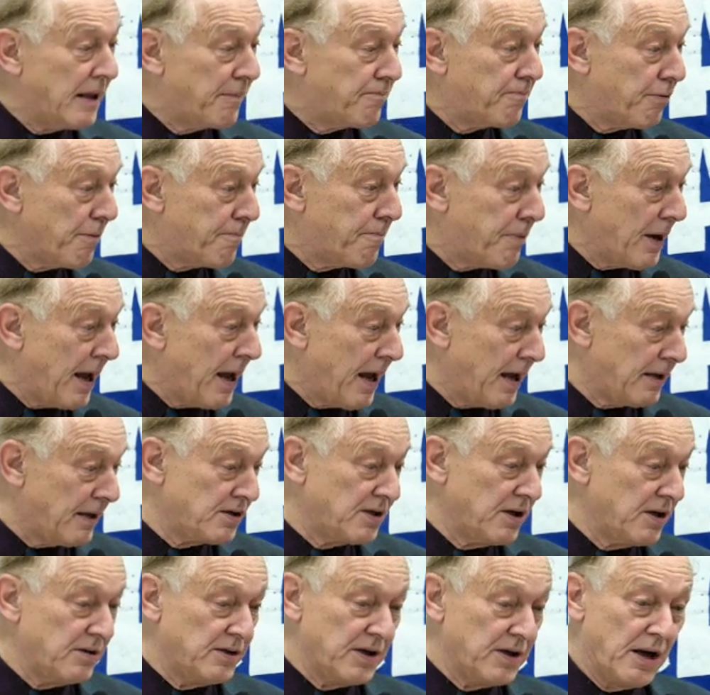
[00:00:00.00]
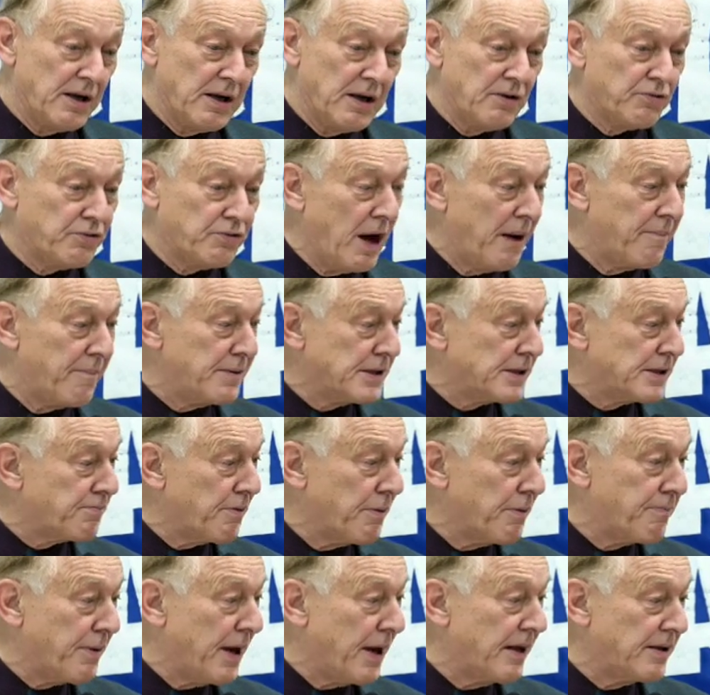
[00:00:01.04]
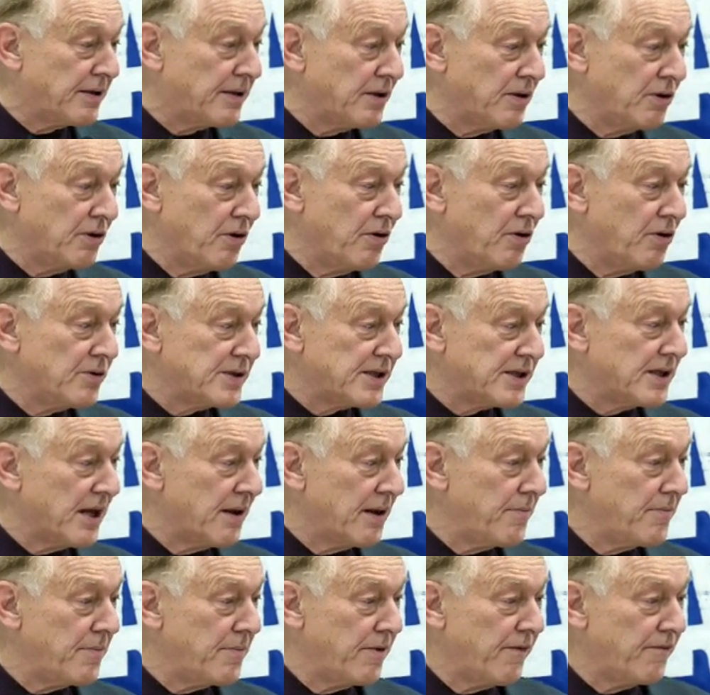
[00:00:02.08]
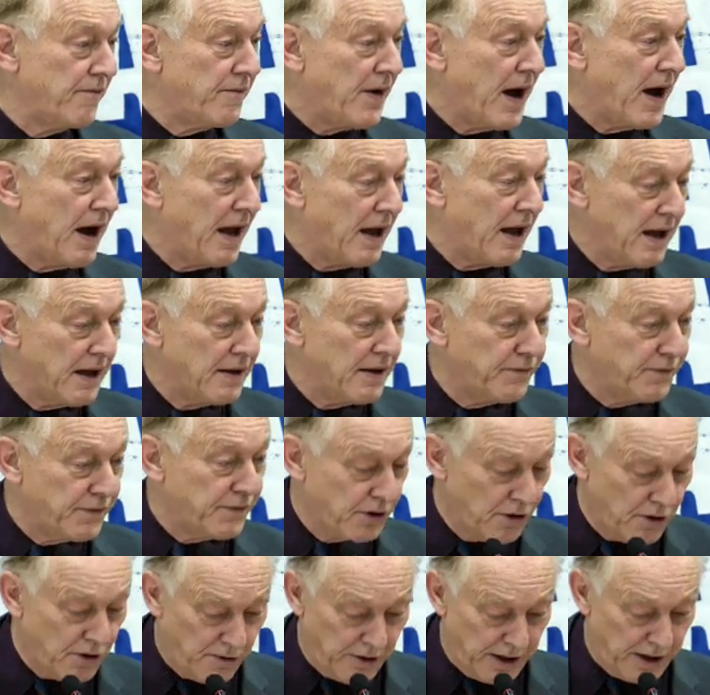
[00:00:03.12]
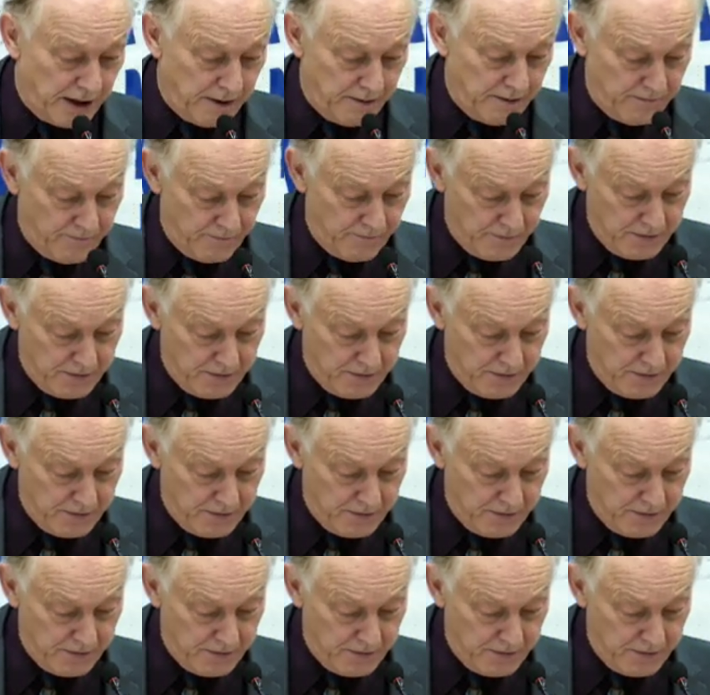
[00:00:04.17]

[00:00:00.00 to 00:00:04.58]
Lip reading: they're prepared, Donald Trump is prepared to use them, fire and fury.